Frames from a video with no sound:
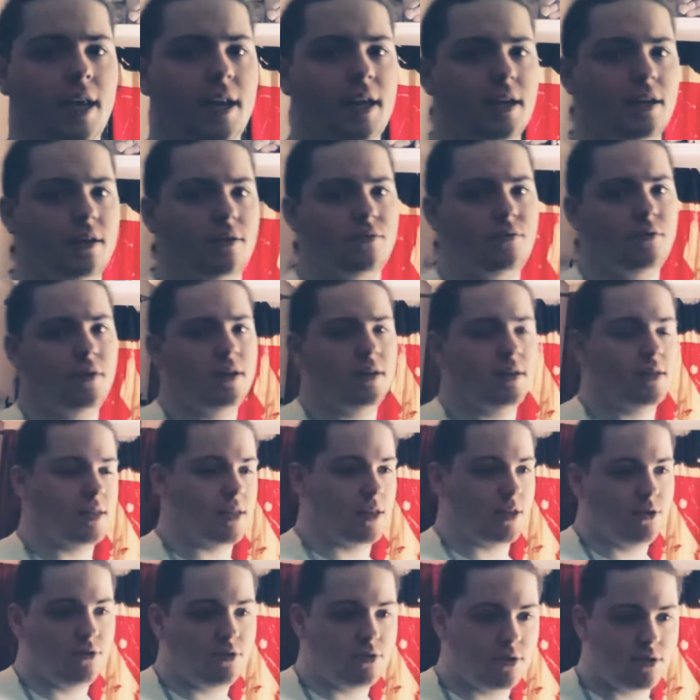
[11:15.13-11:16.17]
getting into fitness.
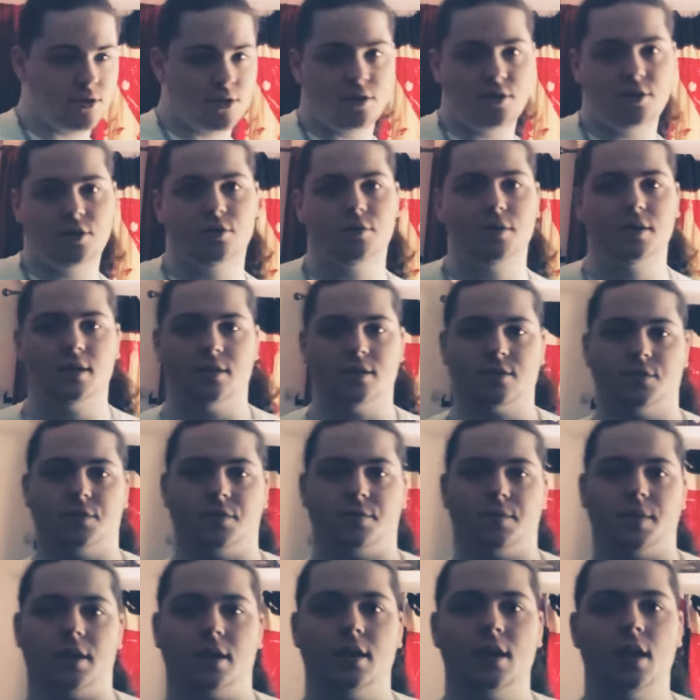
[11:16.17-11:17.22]
Like, you should start doing this
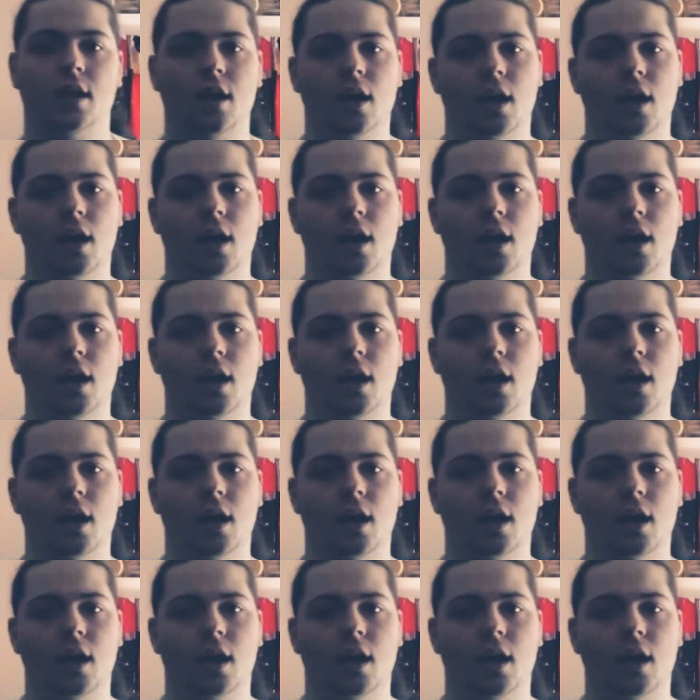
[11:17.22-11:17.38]
with me.